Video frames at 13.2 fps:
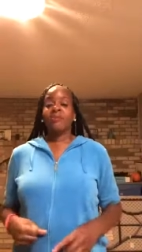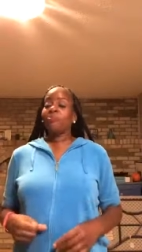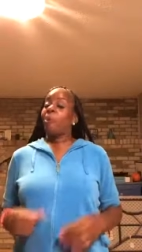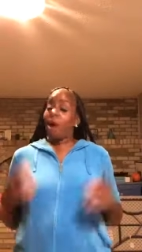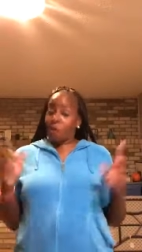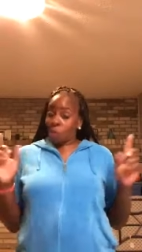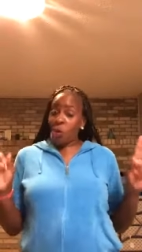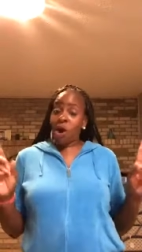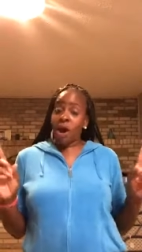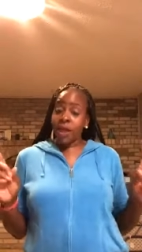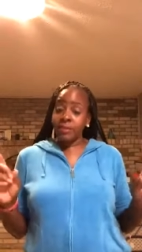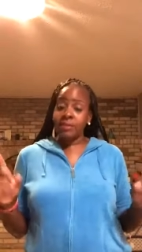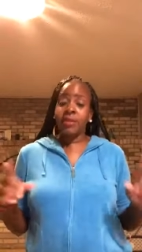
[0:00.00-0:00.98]
Part
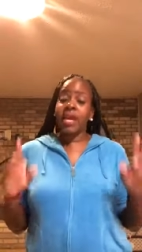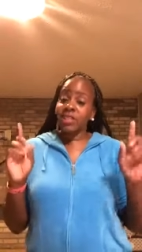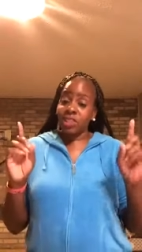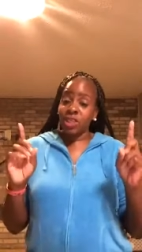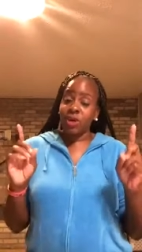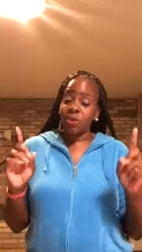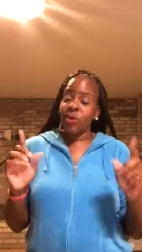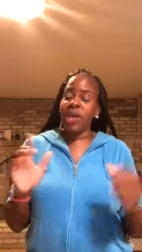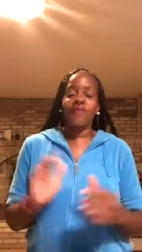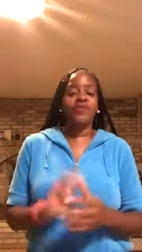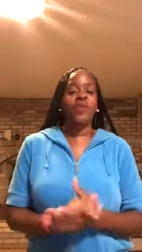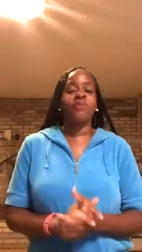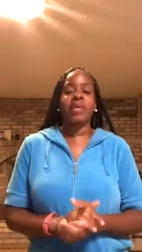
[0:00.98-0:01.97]
one and two,
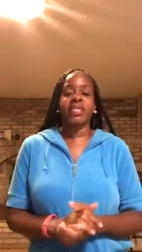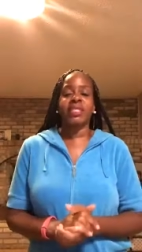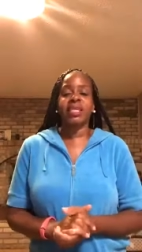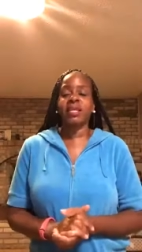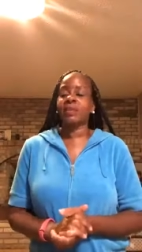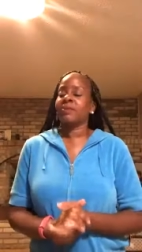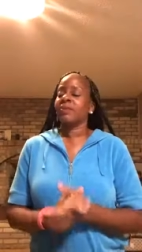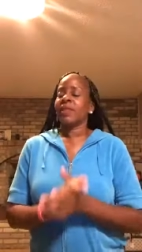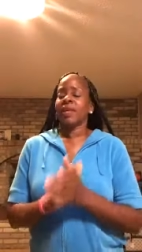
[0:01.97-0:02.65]
if you missed it,